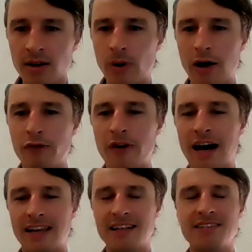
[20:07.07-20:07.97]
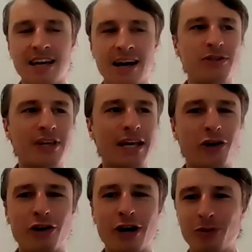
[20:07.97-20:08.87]
Wow, Fahad, it sounds
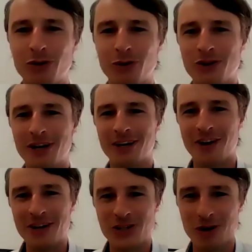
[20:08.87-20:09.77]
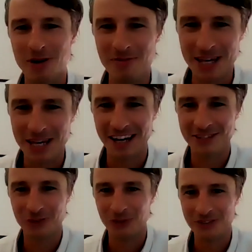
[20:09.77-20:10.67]
incredible. You're doing a great job at making
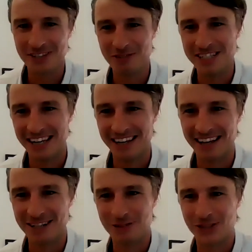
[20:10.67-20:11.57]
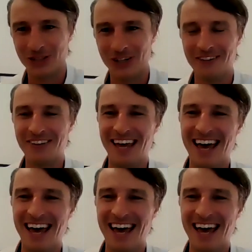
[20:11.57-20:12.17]
us all want to visit, that's for sure.